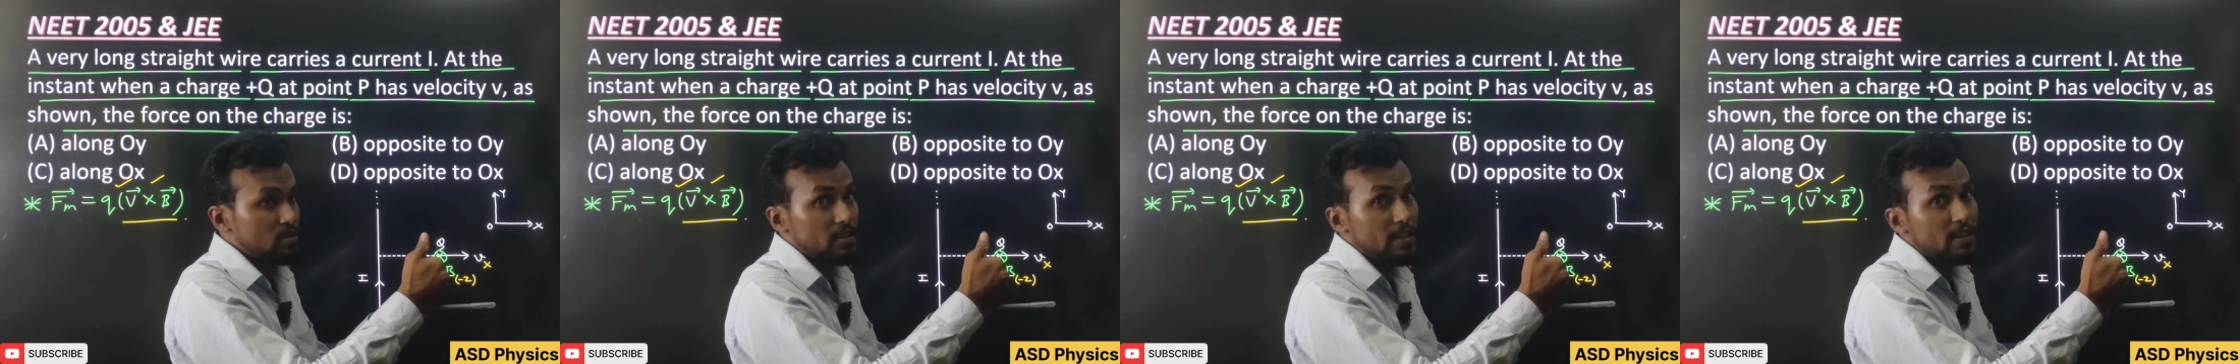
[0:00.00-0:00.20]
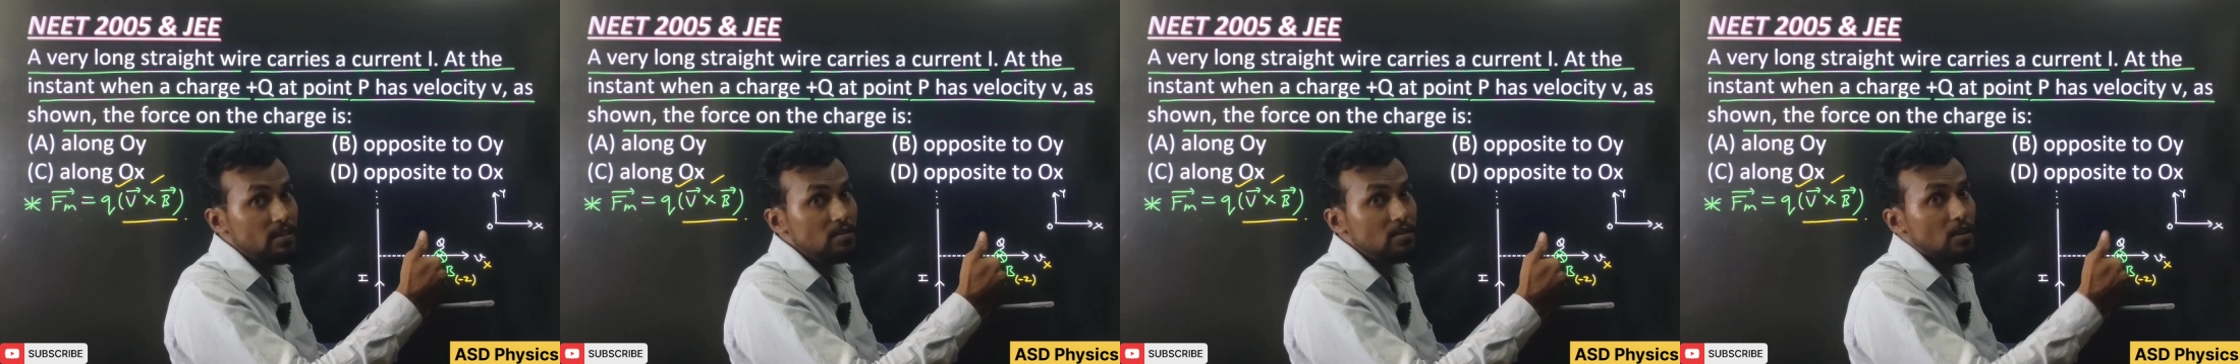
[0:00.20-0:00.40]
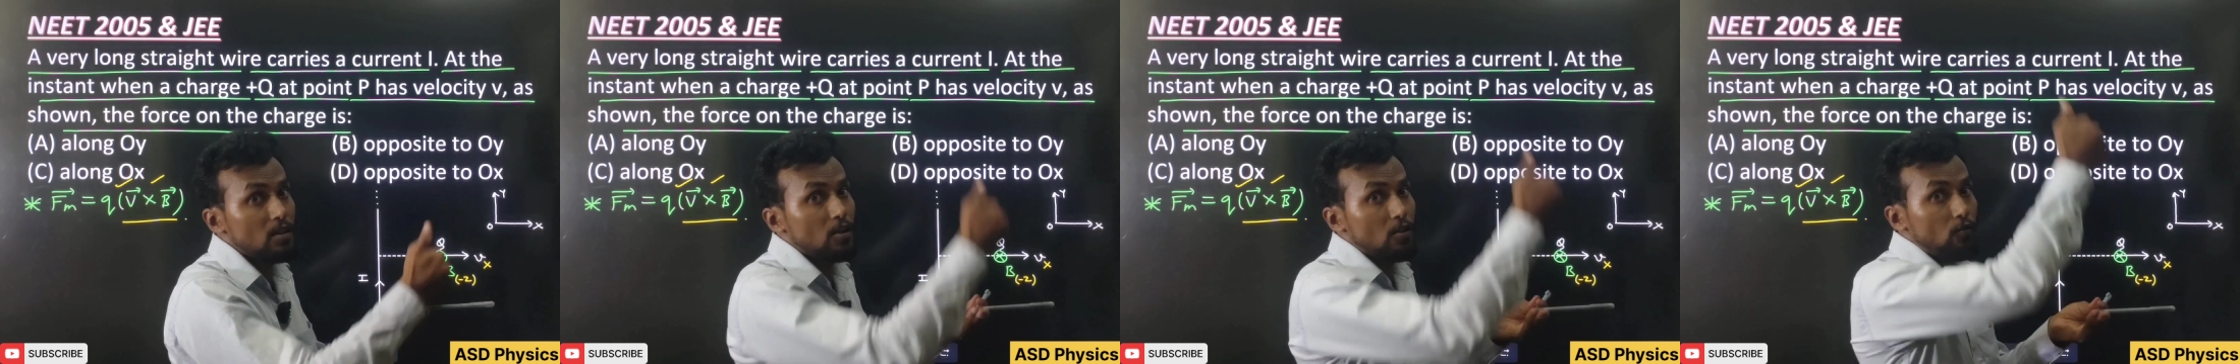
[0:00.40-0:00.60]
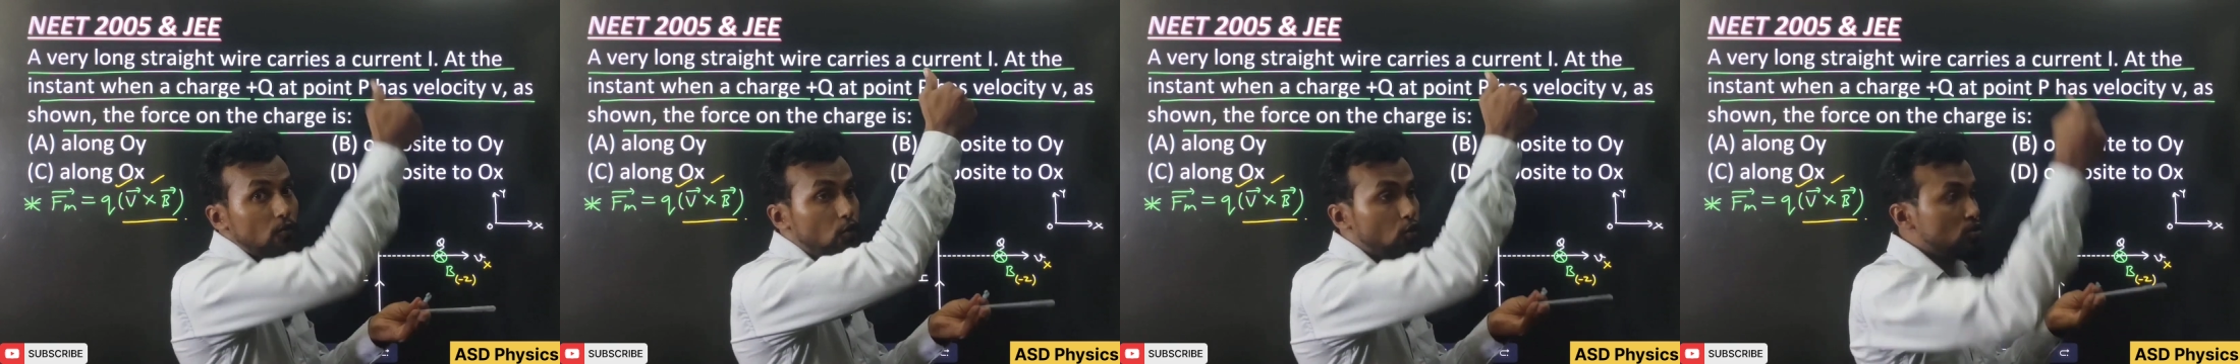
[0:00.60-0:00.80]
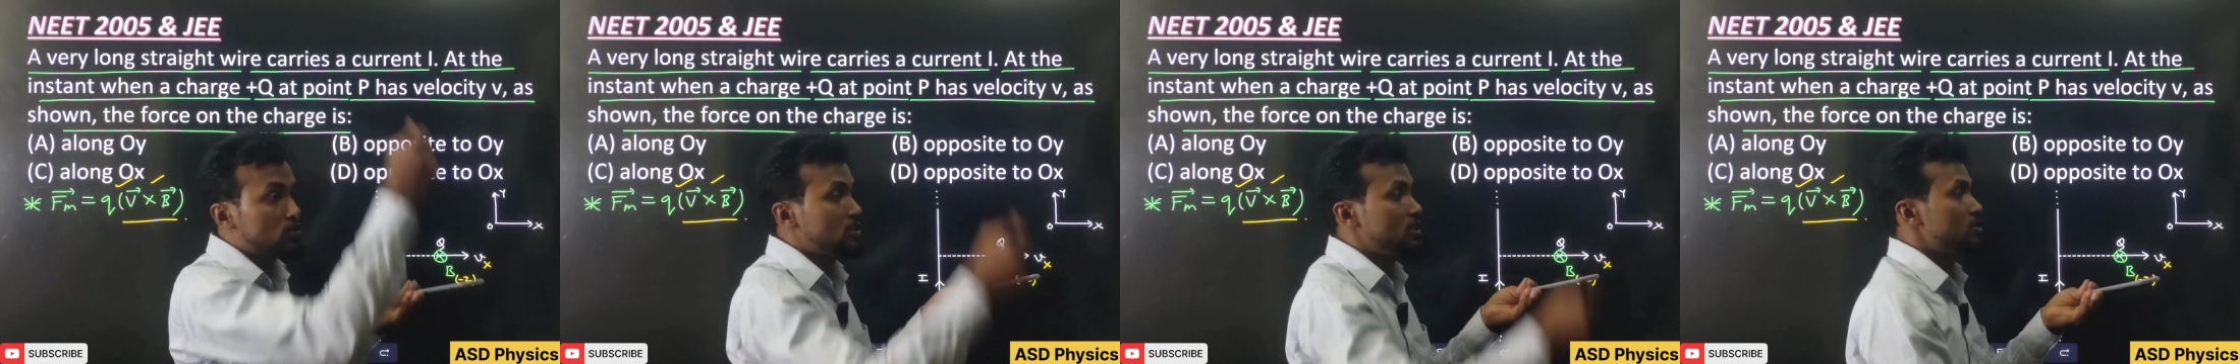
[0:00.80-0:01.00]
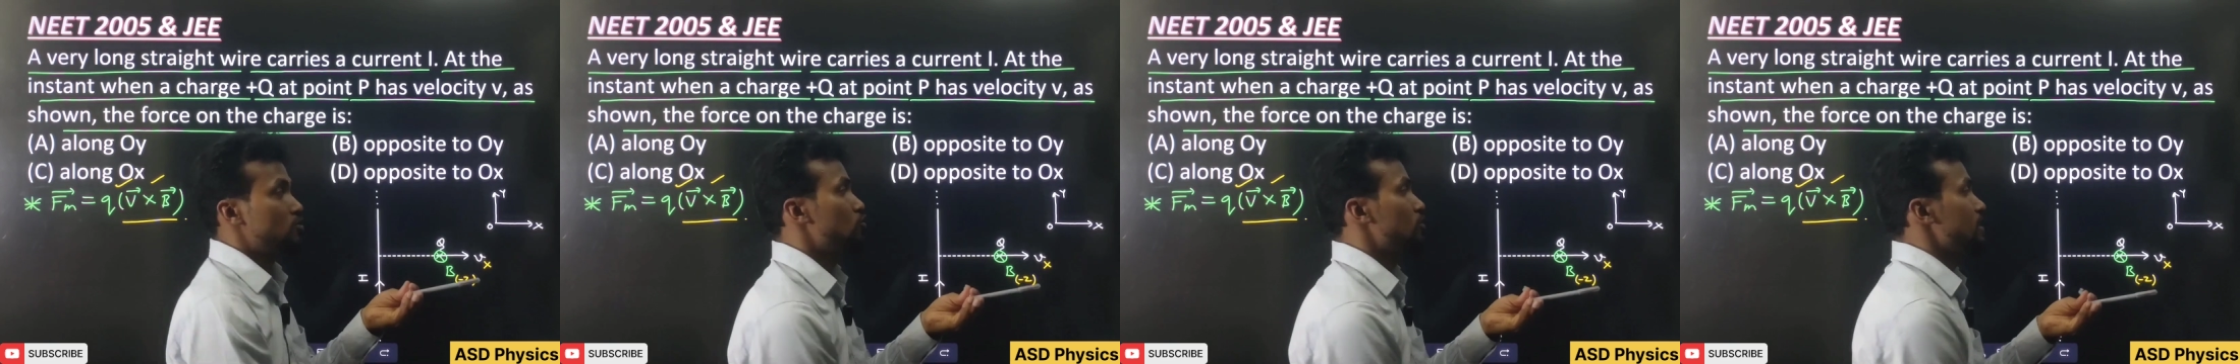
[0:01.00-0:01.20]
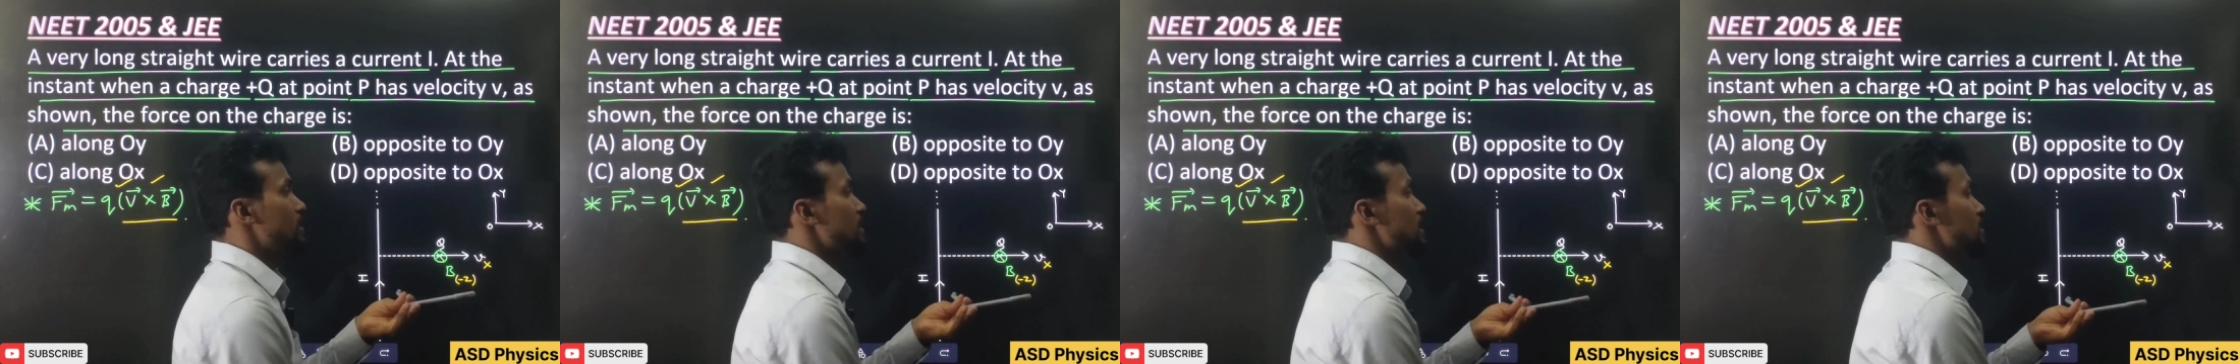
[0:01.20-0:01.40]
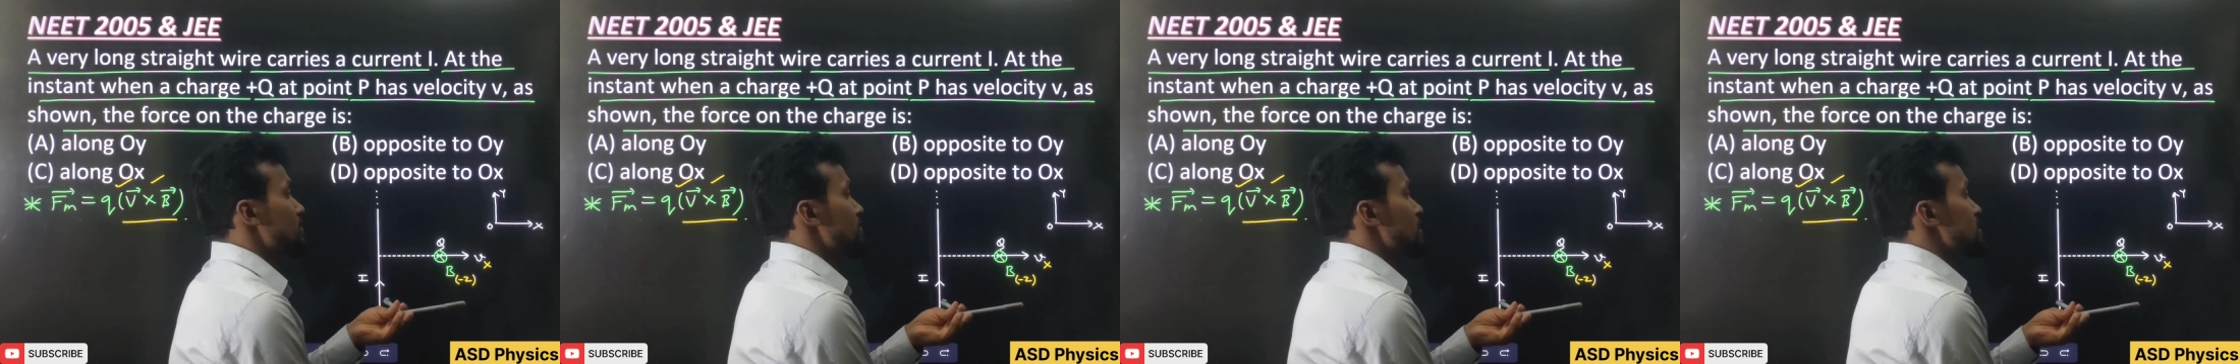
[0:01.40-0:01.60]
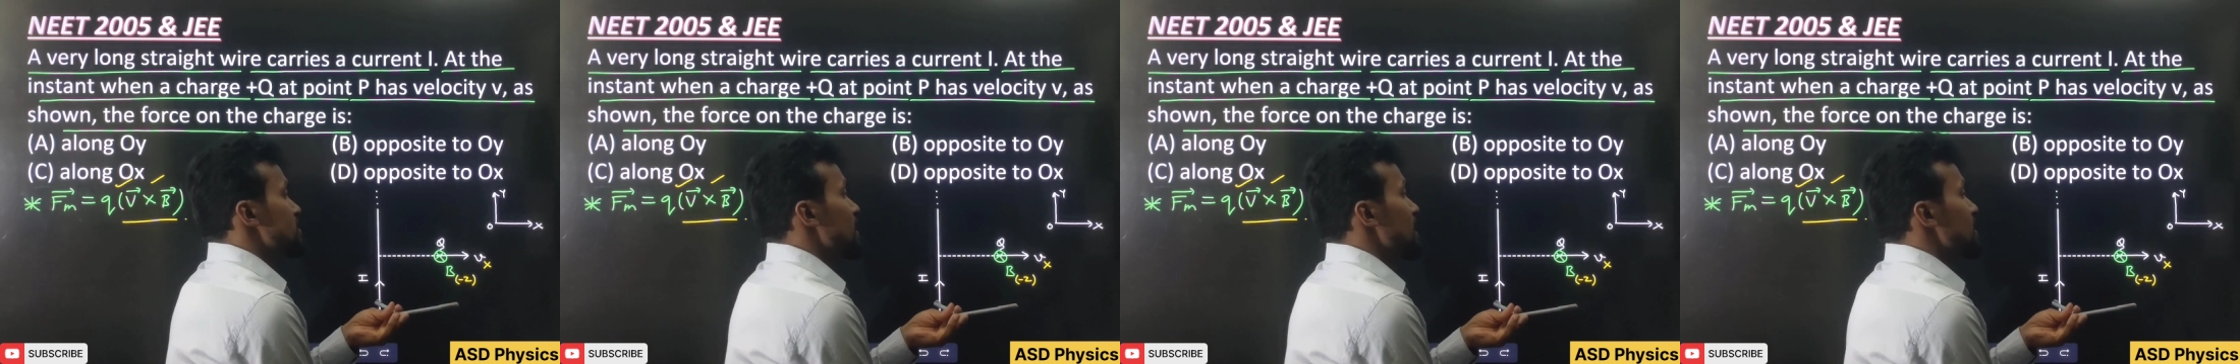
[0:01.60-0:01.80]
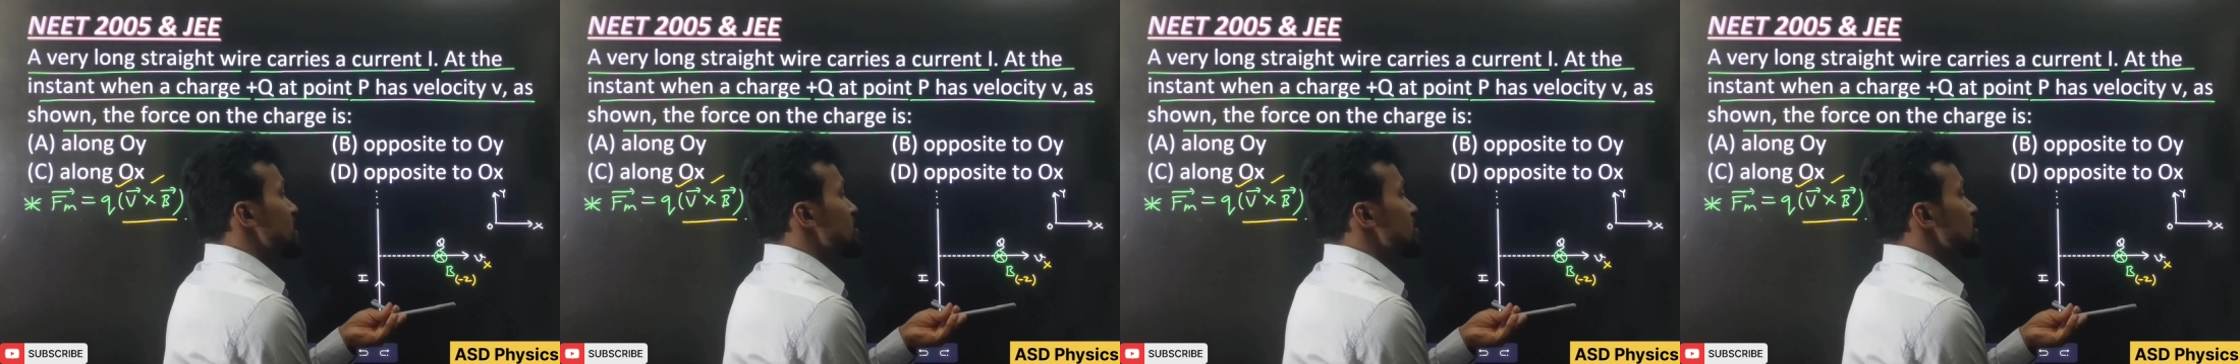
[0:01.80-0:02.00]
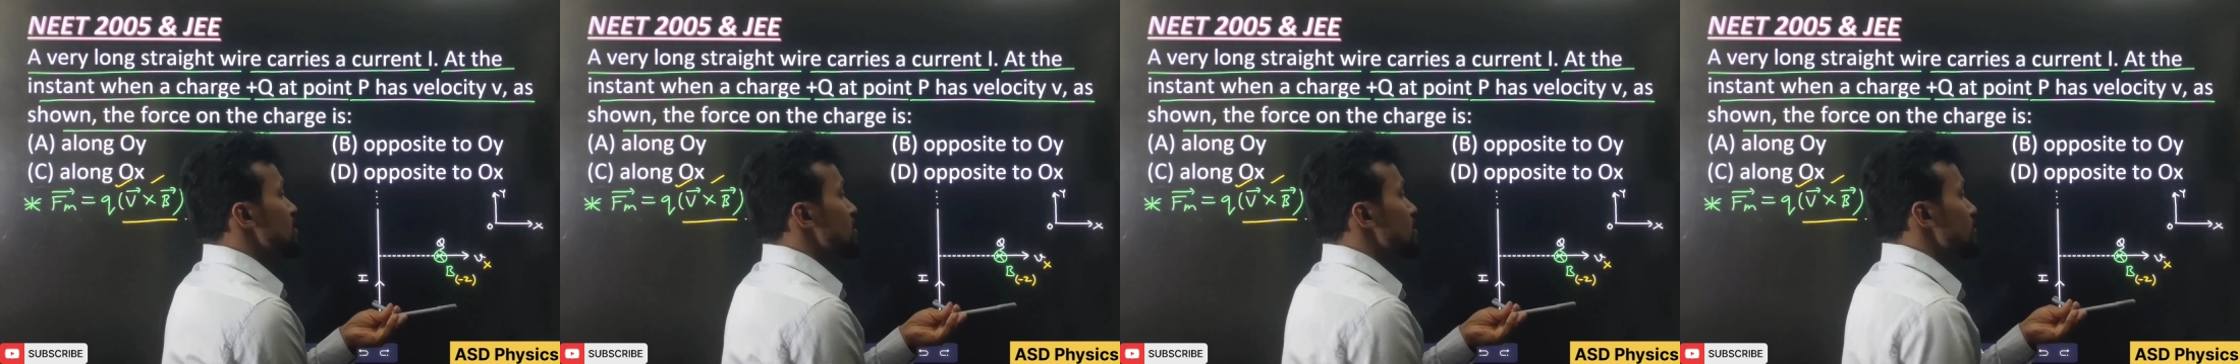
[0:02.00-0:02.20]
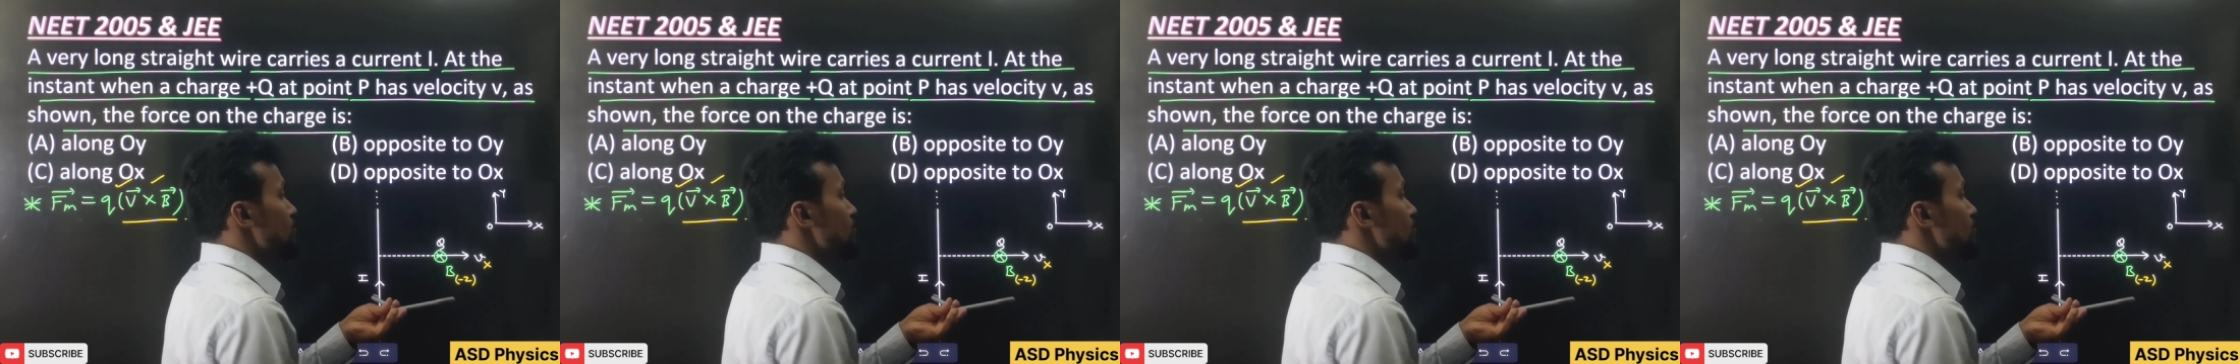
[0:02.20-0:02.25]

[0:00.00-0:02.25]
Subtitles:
Then force is going in which direction?